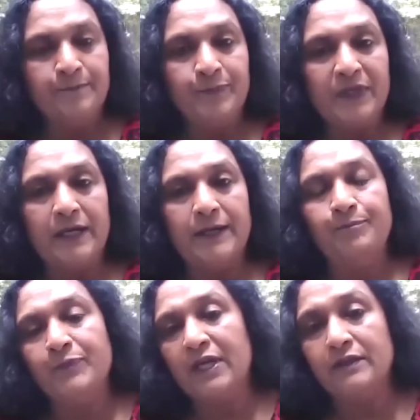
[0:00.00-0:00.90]
um,
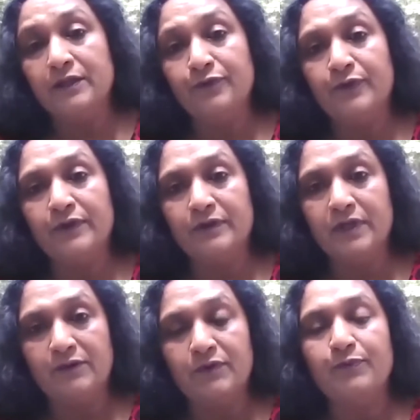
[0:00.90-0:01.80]
and different
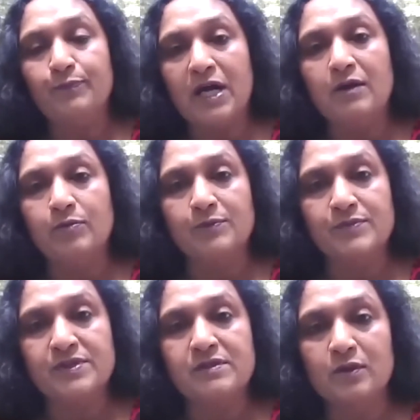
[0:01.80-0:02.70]
level of
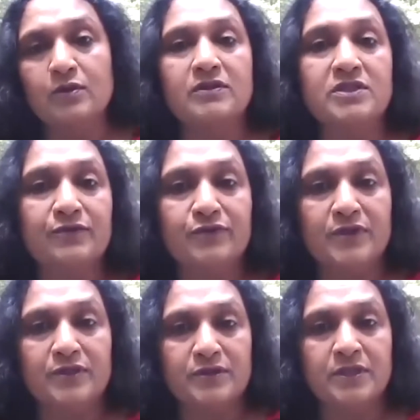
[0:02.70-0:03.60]
problems look
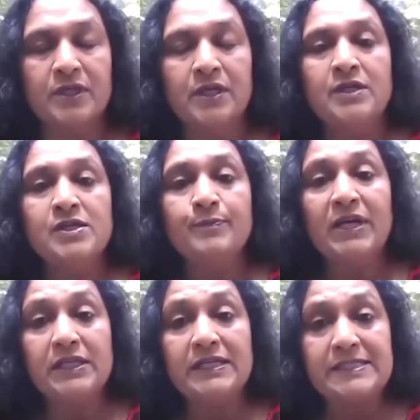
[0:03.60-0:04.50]
different but
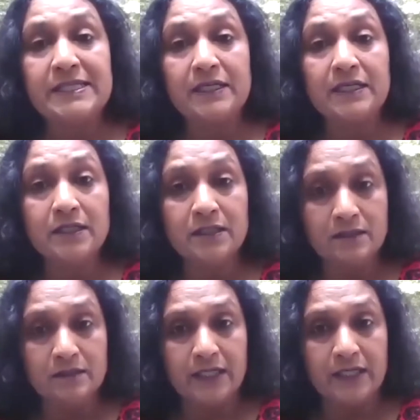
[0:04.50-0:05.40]
mm-hmm. it's a
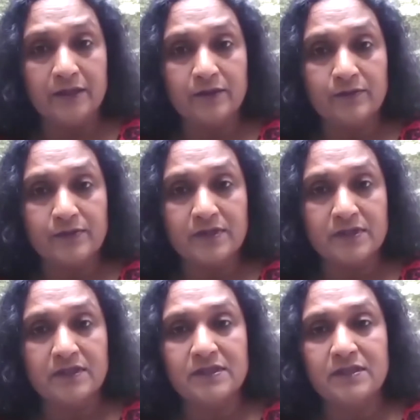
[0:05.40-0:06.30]
clinical diagnosis
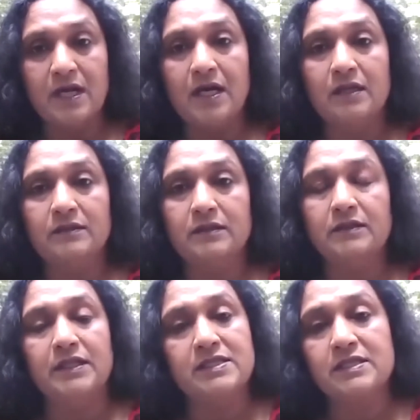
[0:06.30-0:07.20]
it's yeah. not
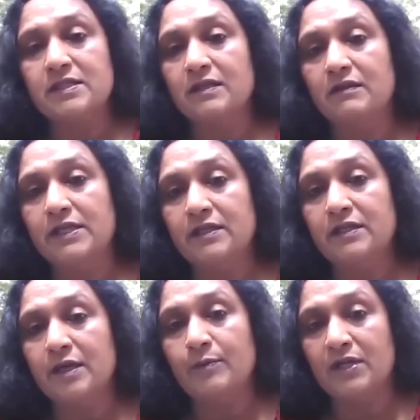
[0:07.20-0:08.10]
necessarily
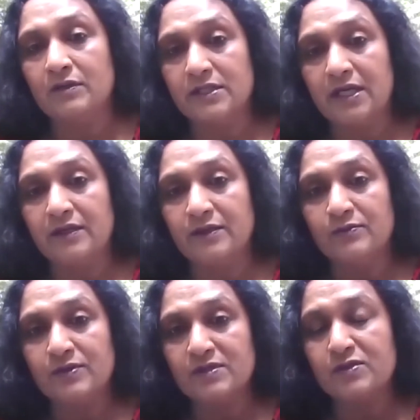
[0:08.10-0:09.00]
chemical
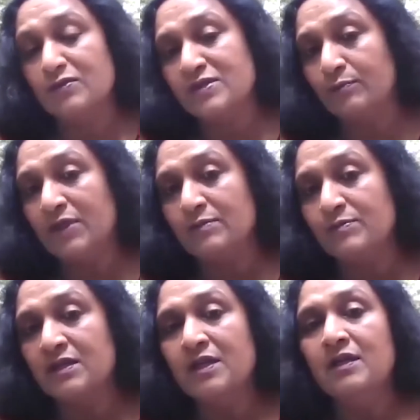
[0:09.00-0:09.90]
diagnosis so
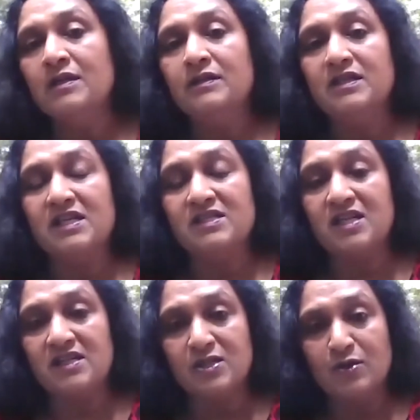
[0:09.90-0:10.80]
sometimes okay.
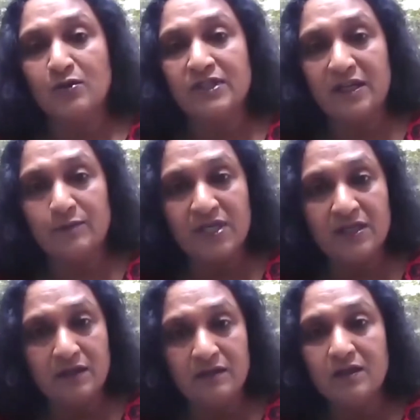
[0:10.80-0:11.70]
testosterone can be
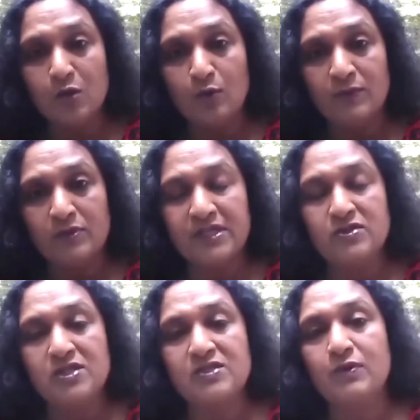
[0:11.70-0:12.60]
in the normal
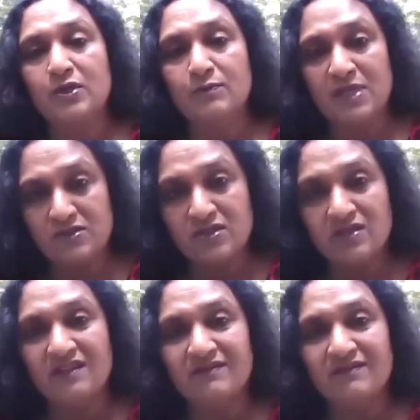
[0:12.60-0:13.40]
ranges when you measure it